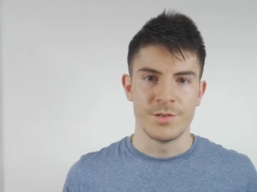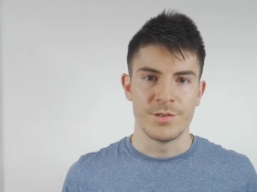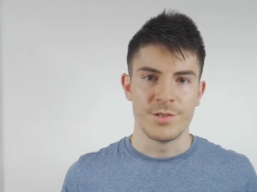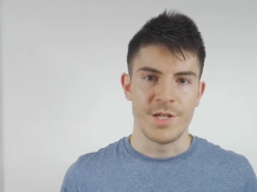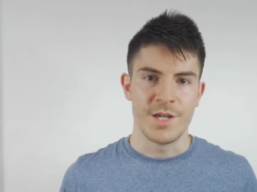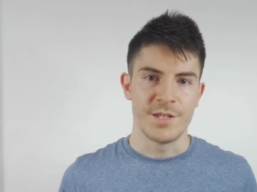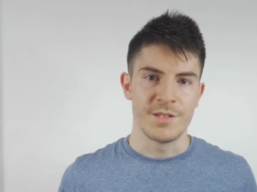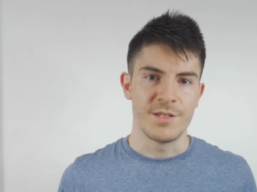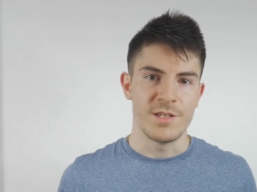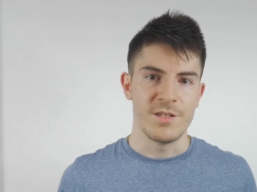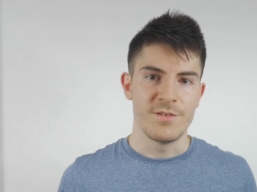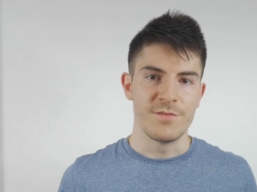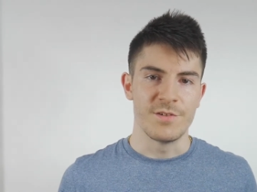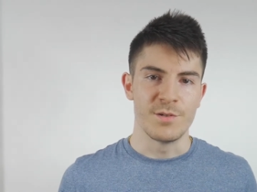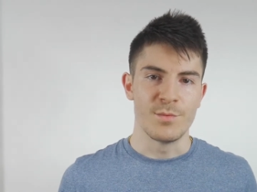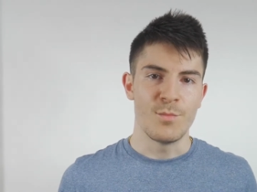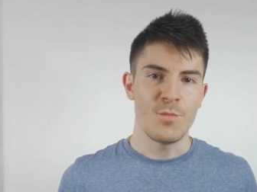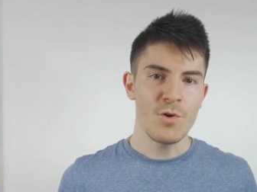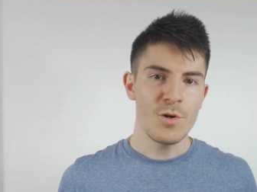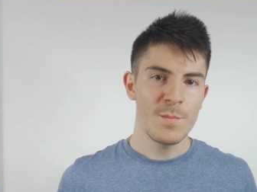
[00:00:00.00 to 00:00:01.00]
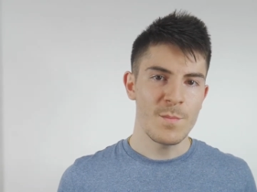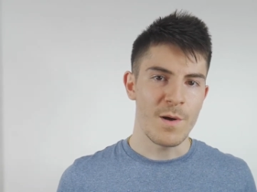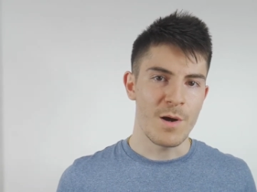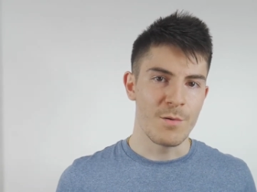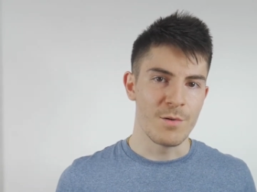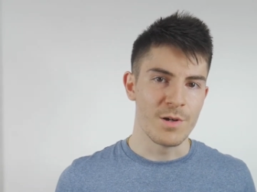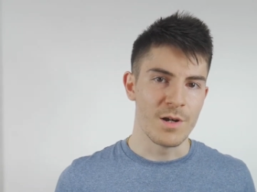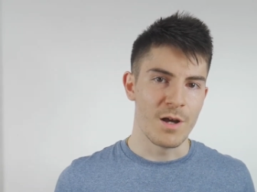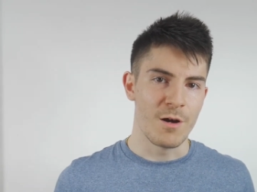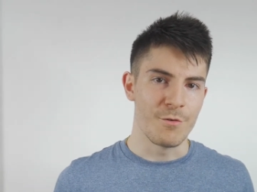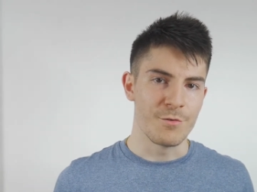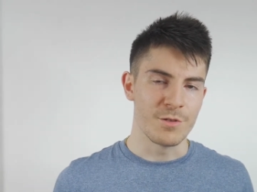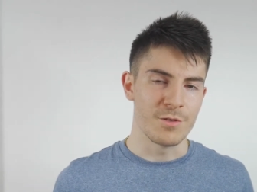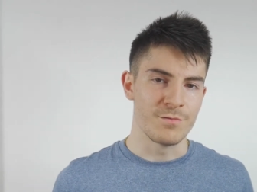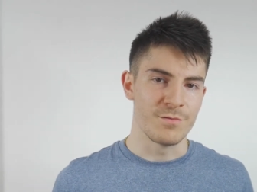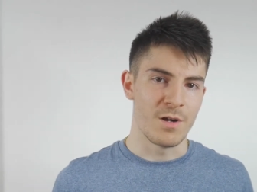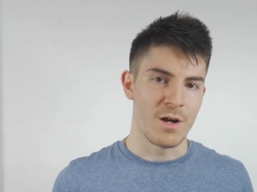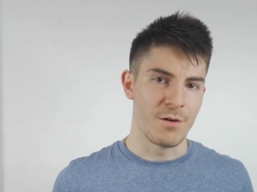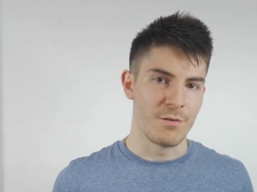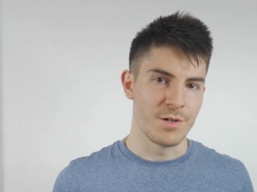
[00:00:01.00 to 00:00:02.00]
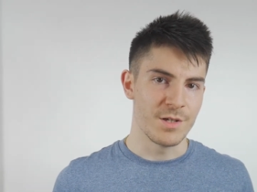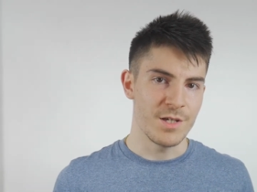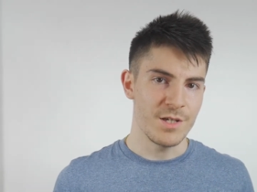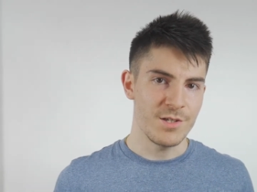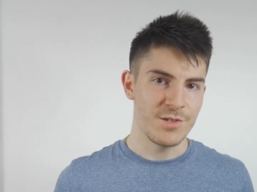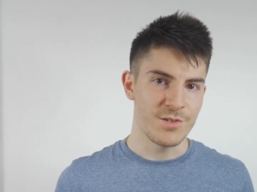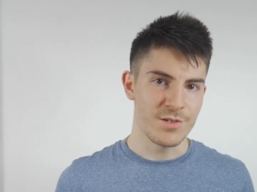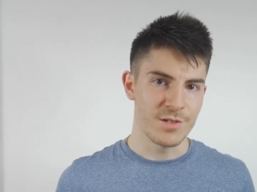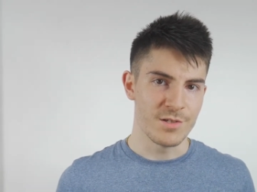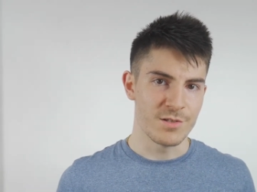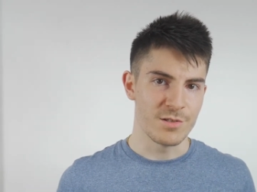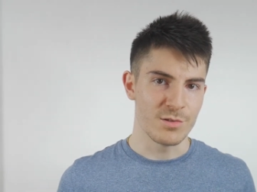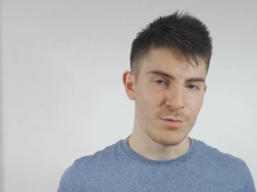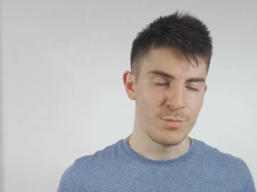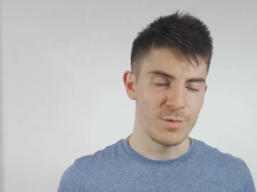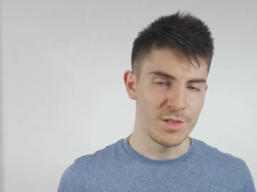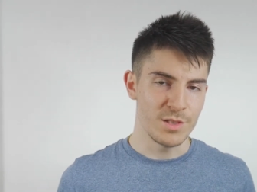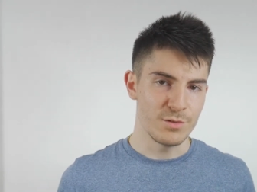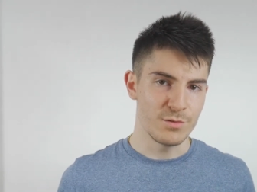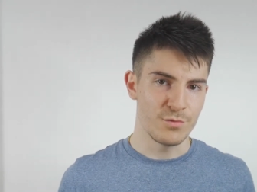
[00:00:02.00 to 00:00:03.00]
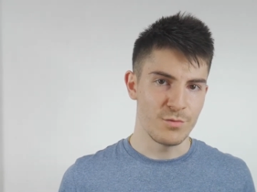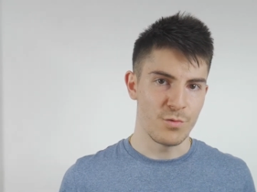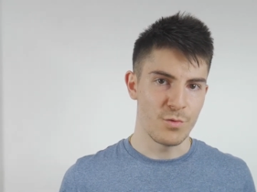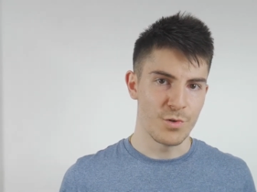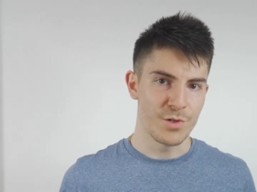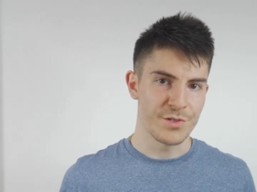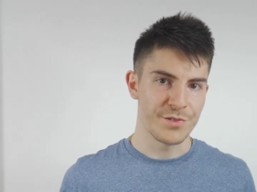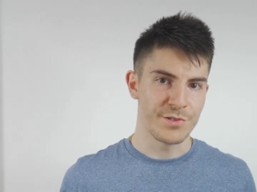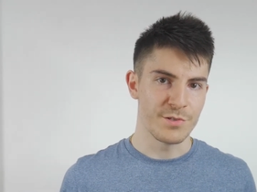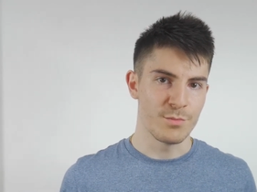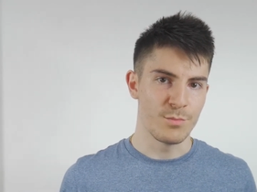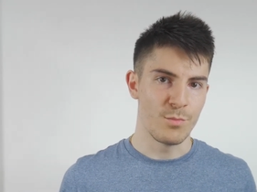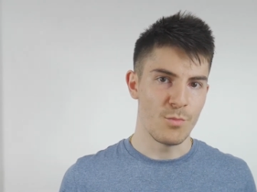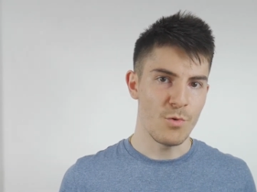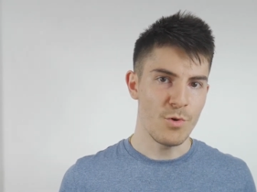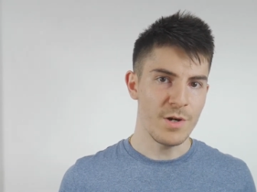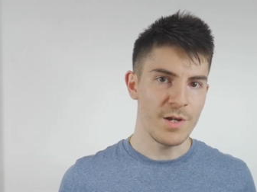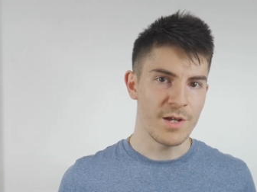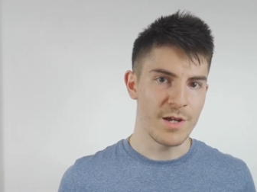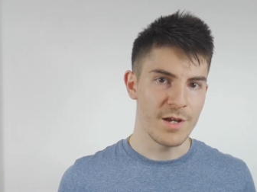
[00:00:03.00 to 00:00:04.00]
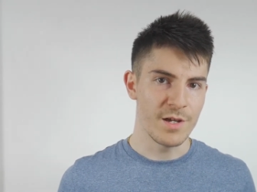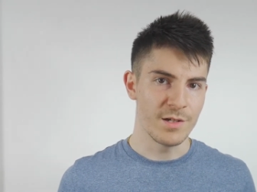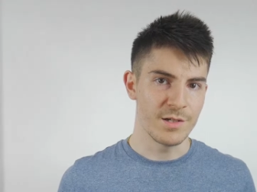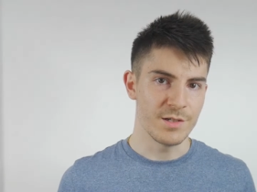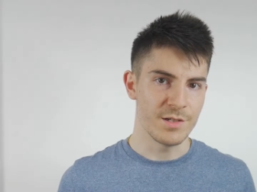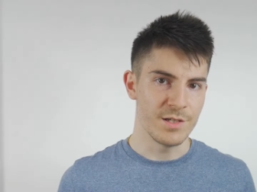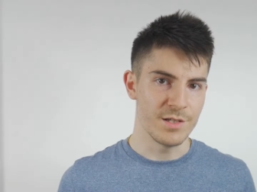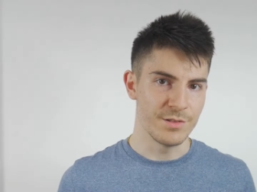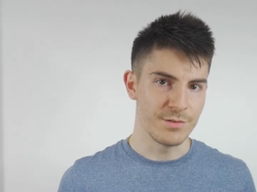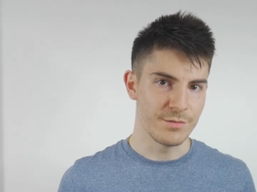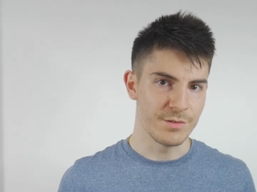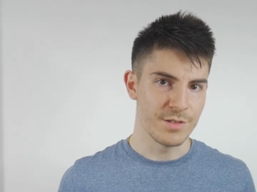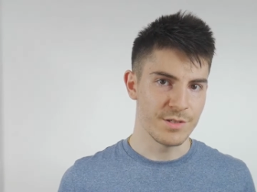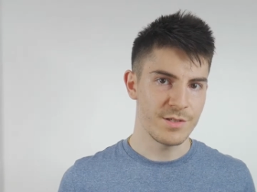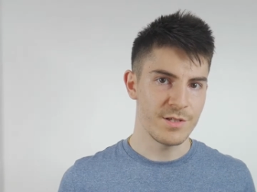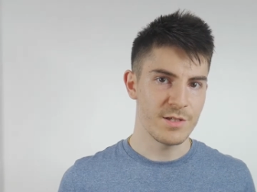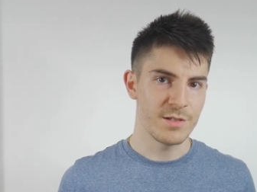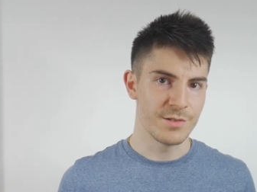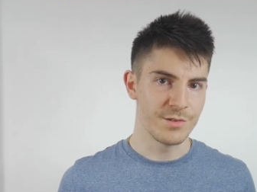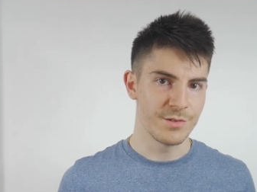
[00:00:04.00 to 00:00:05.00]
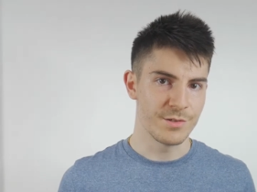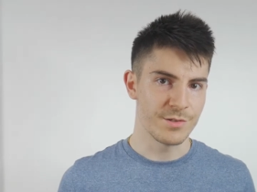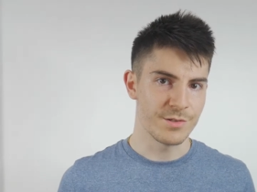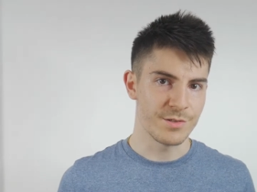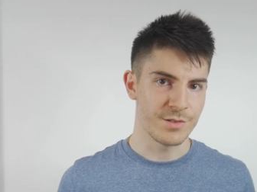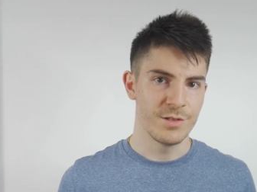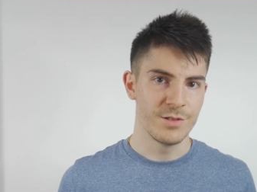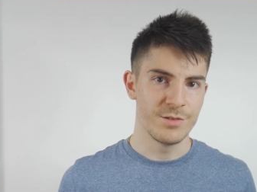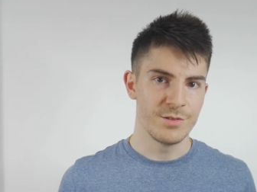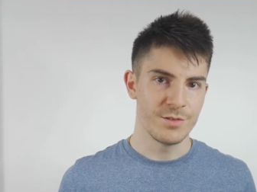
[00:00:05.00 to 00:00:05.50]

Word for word: To get even more power out of our engines, we need to force more air into the cylinders.